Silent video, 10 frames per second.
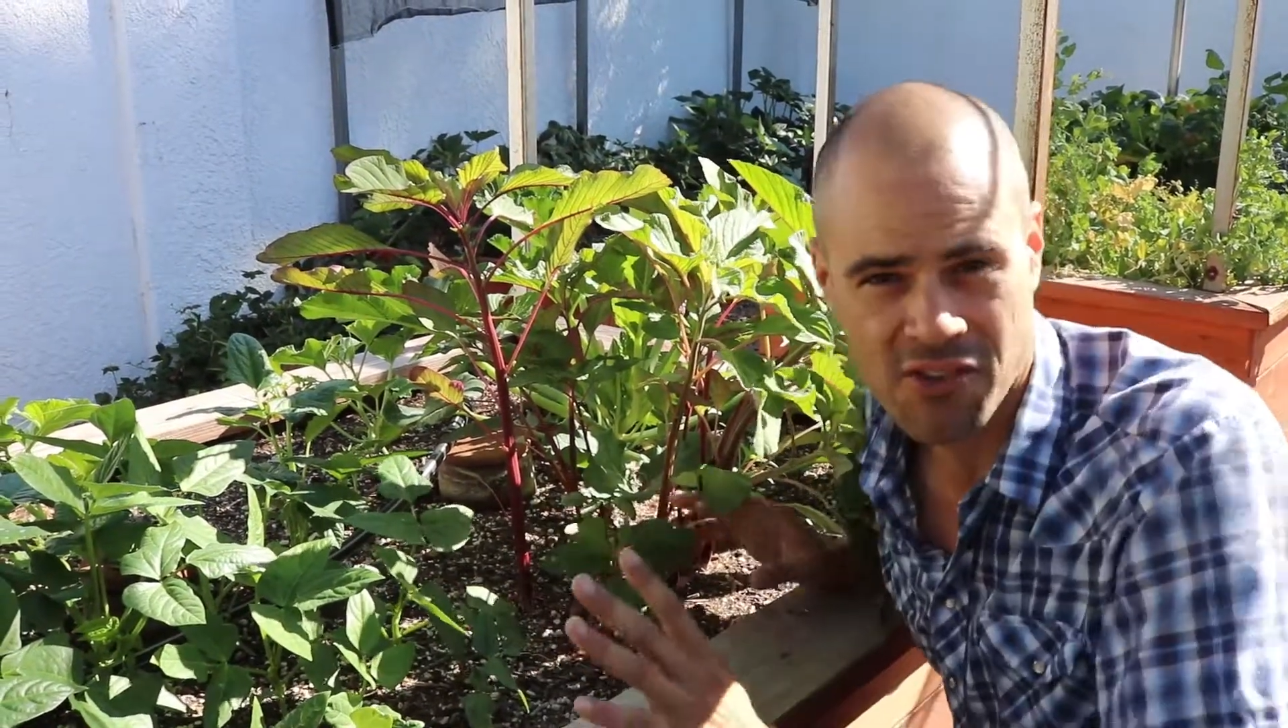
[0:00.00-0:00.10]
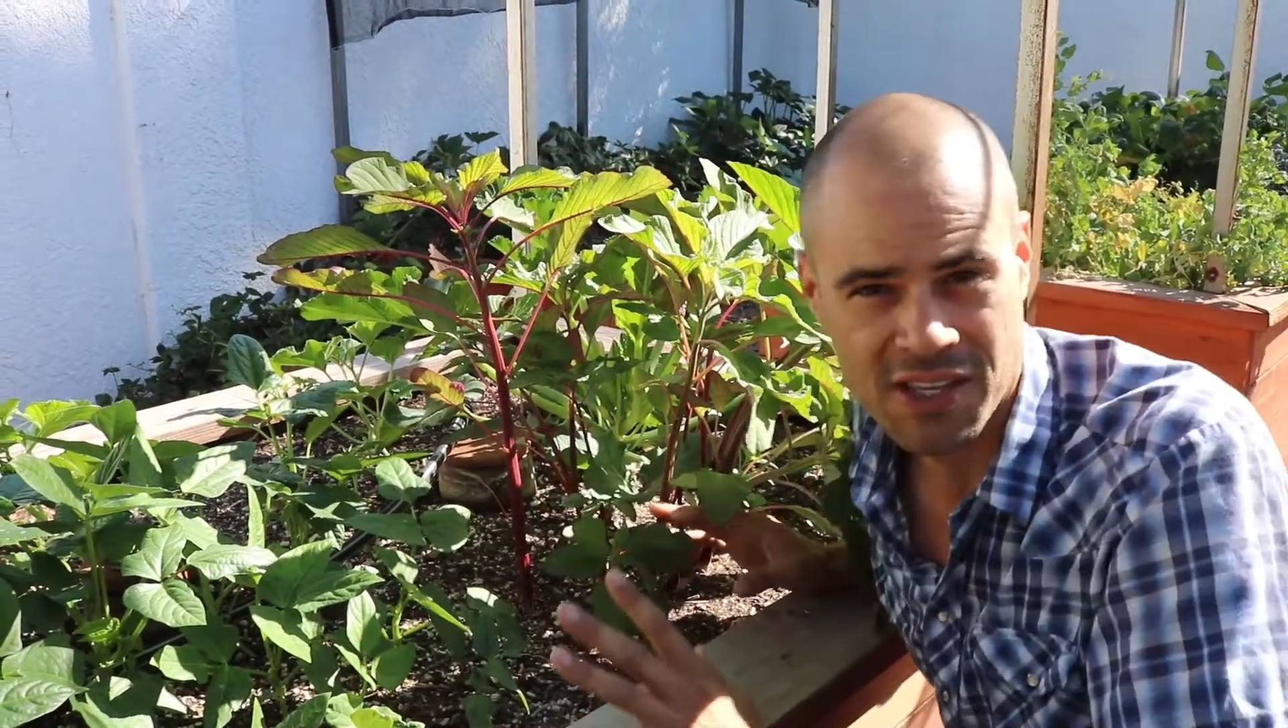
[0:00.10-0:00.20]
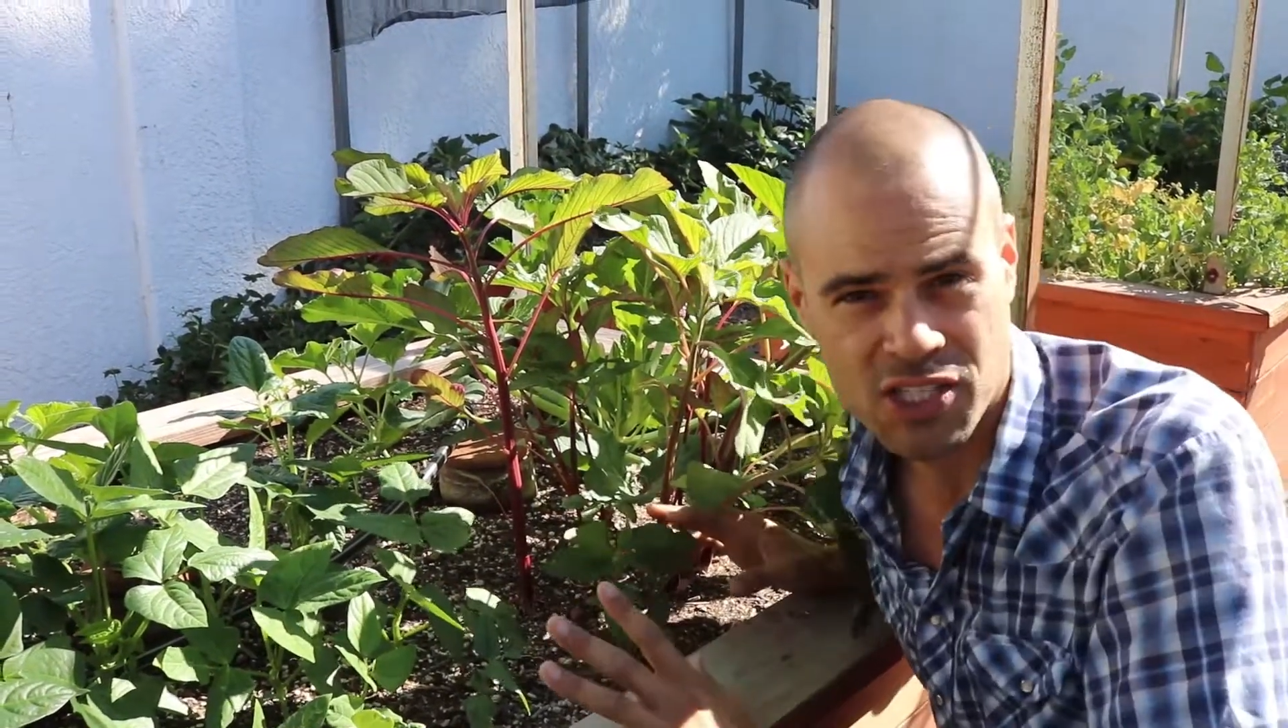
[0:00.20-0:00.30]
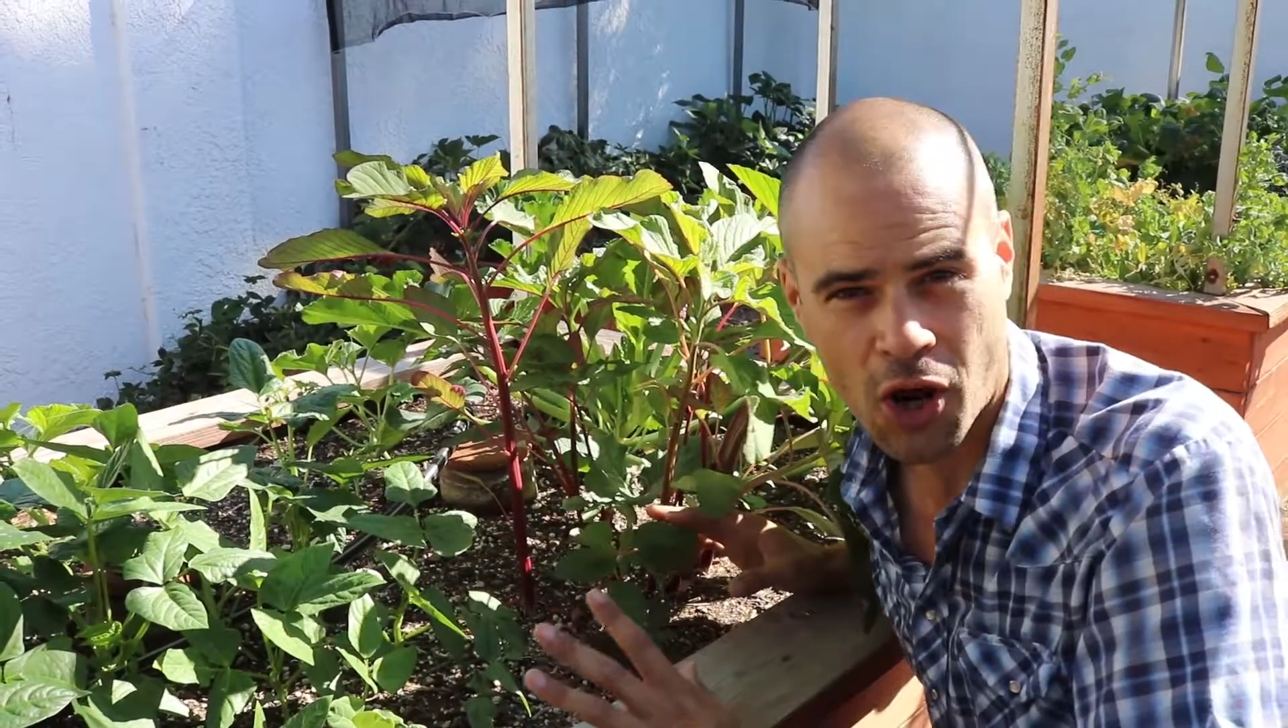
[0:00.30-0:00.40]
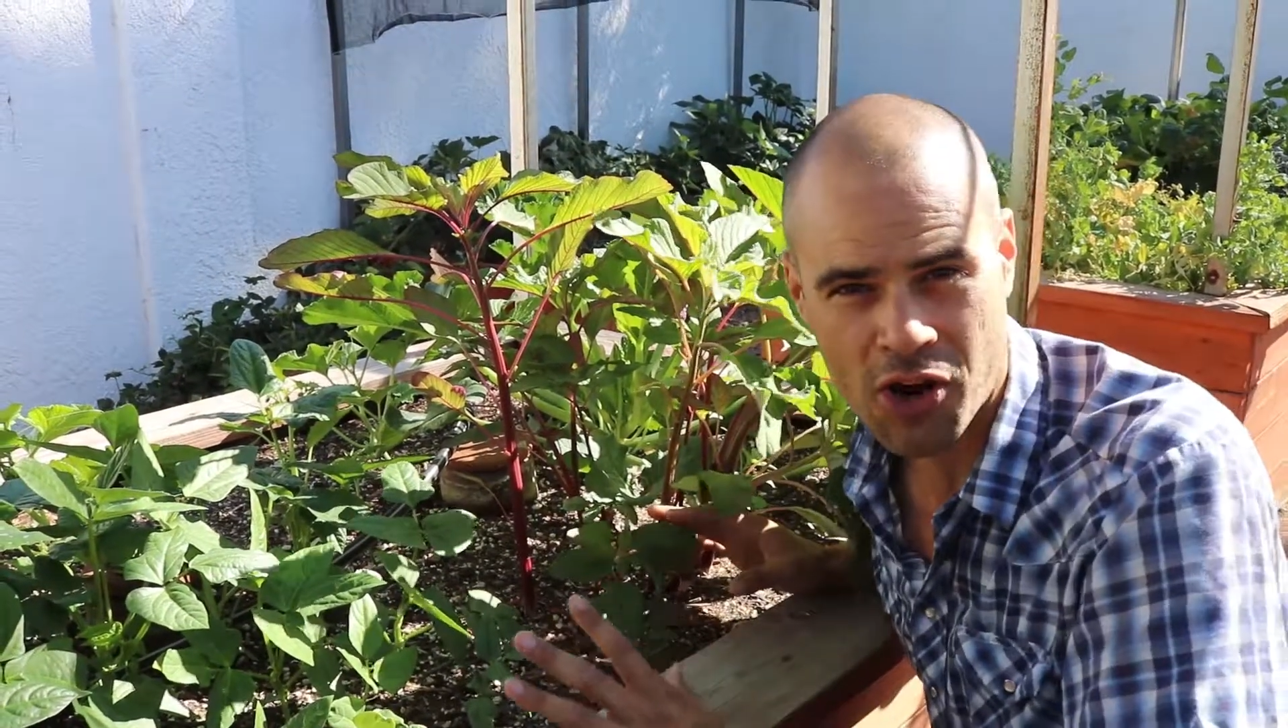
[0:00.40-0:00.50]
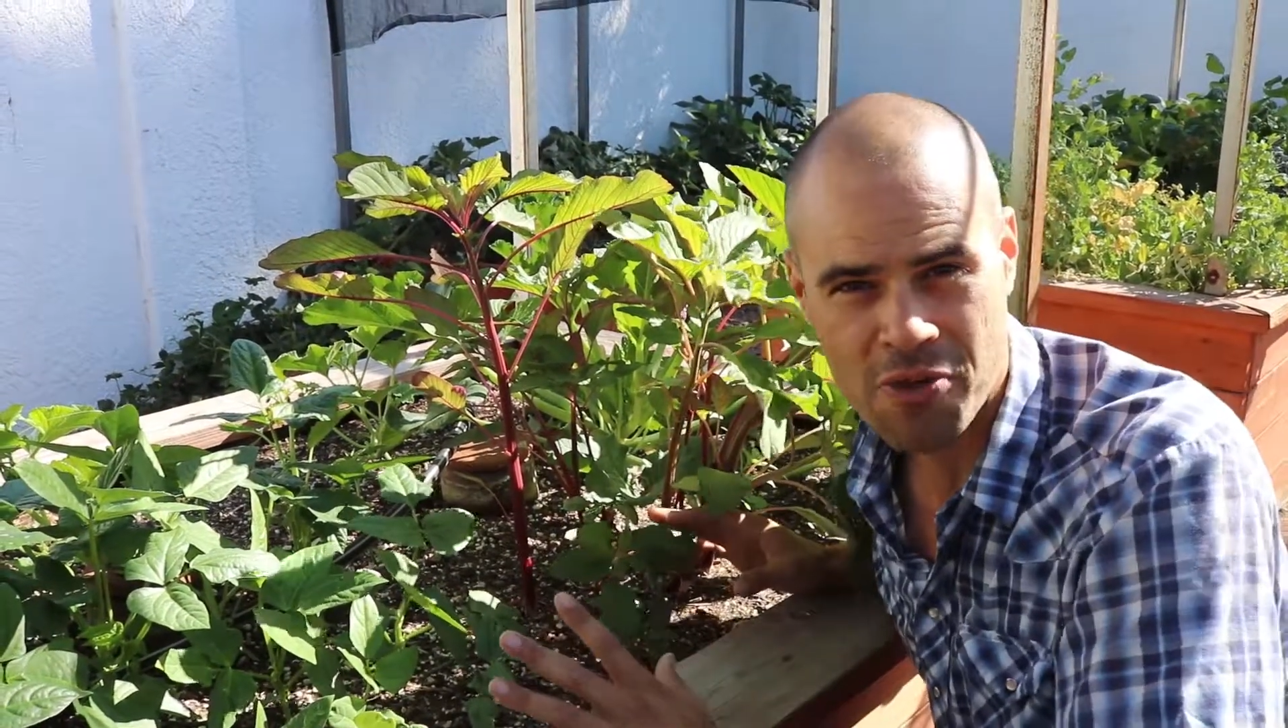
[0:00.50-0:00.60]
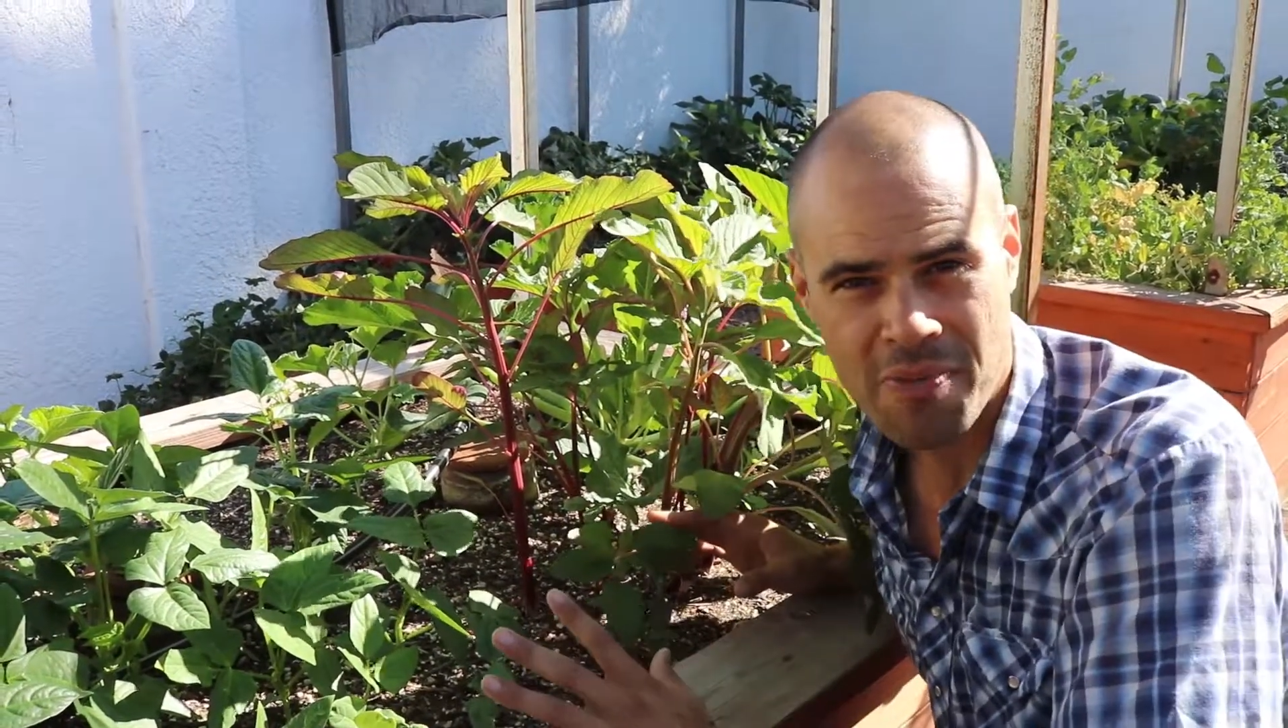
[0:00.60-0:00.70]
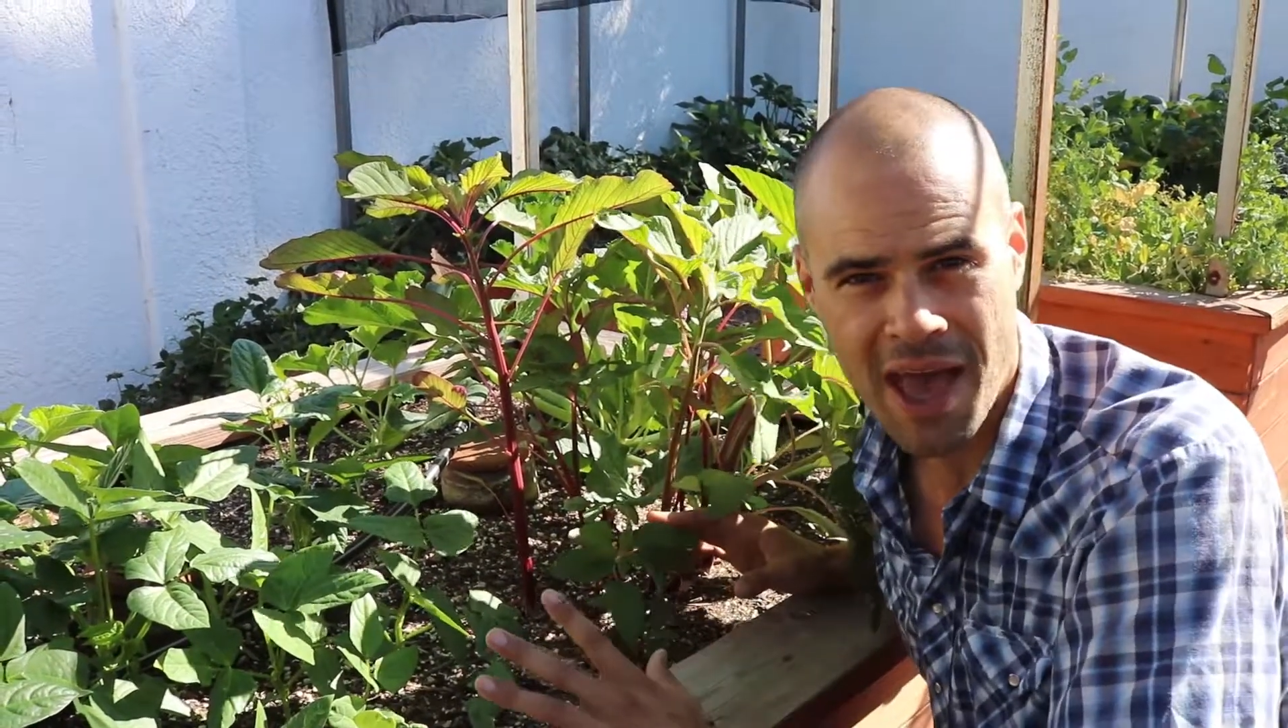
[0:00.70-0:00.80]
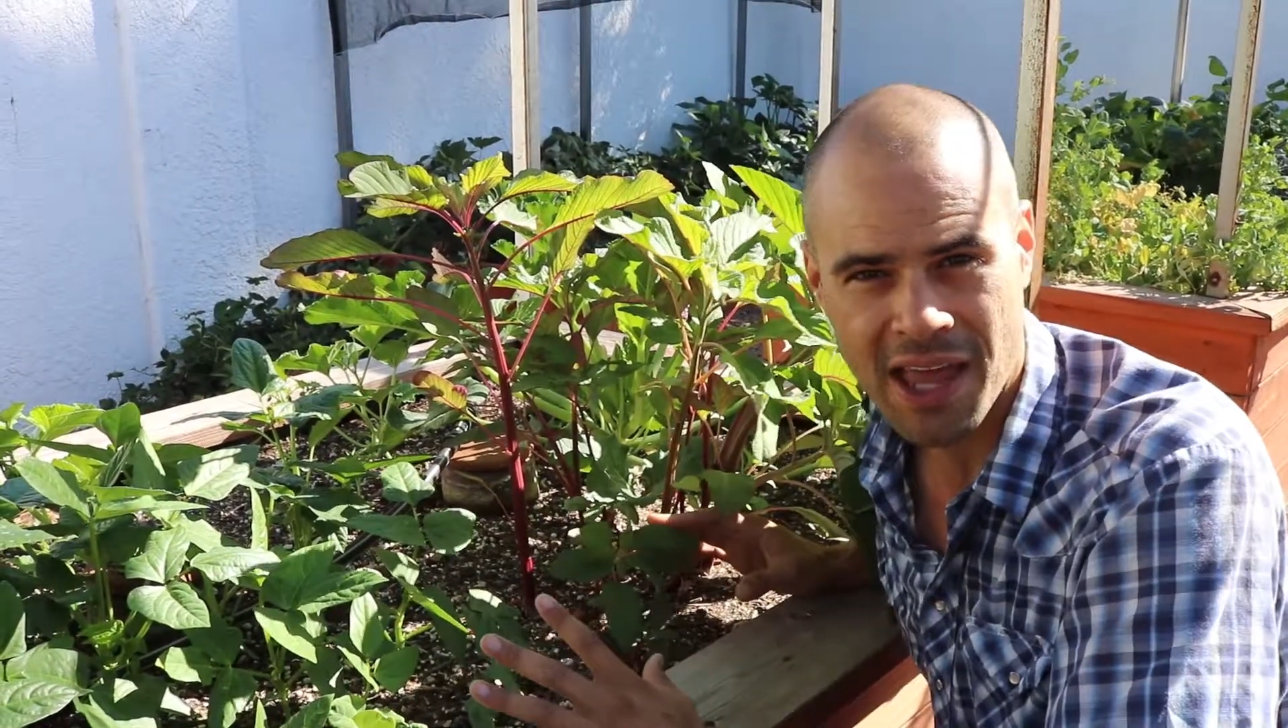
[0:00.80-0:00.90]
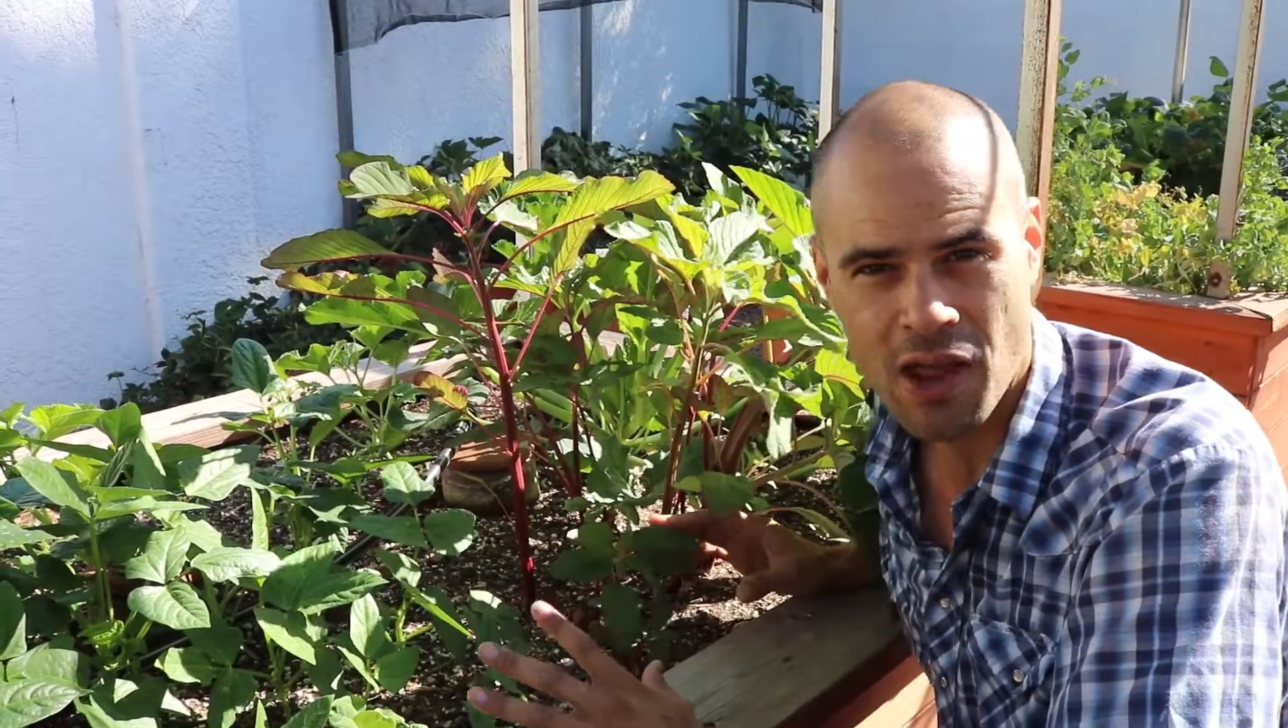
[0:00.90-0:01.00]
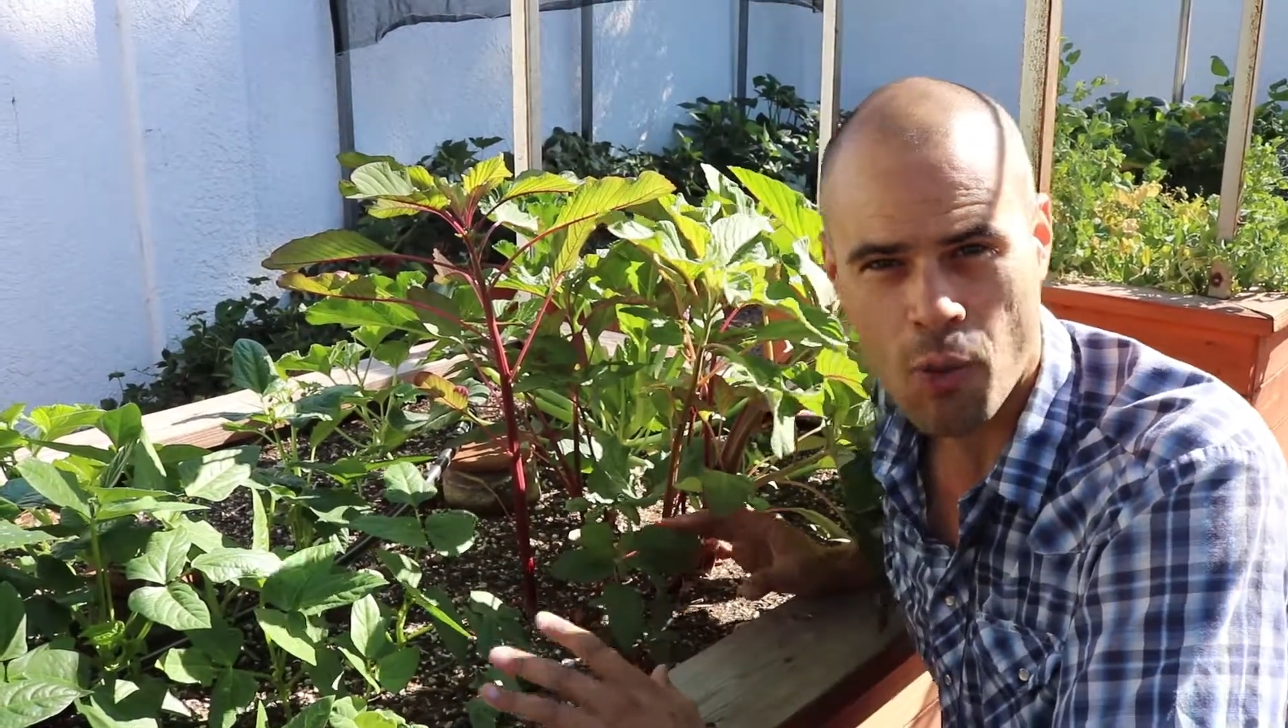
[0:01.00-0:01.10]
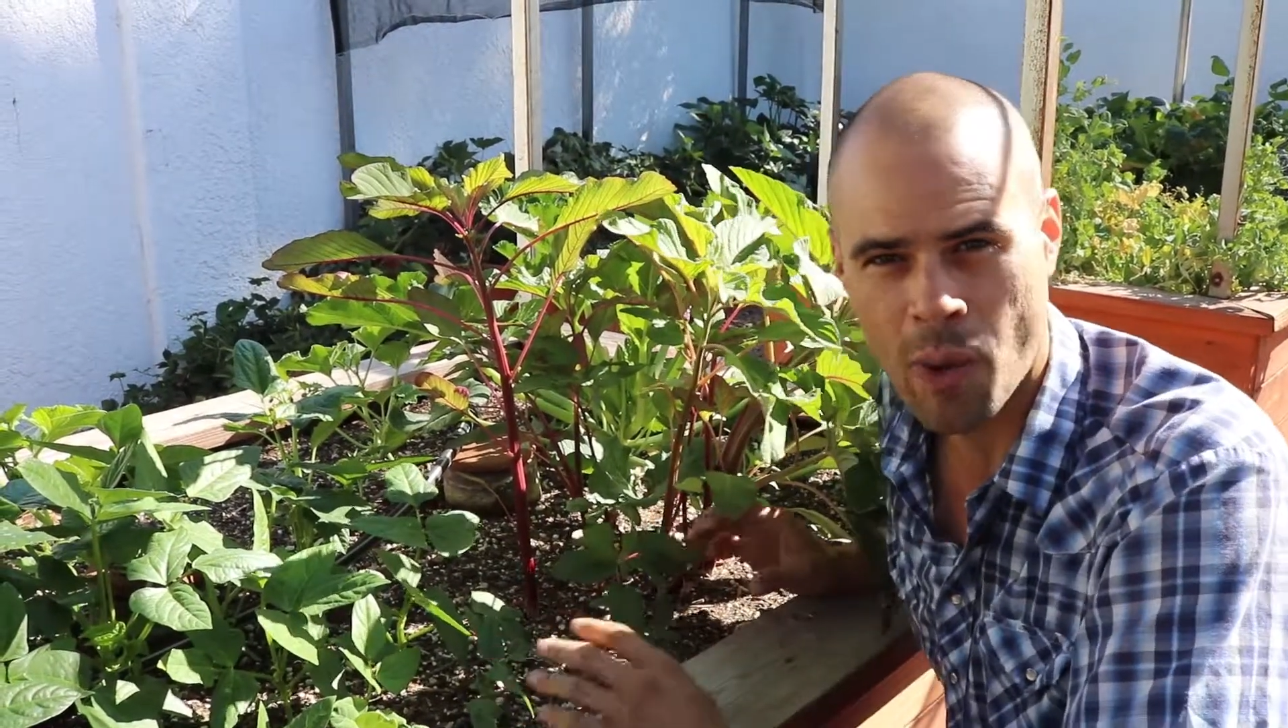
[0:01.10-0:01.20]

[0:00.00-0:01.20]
this garden bed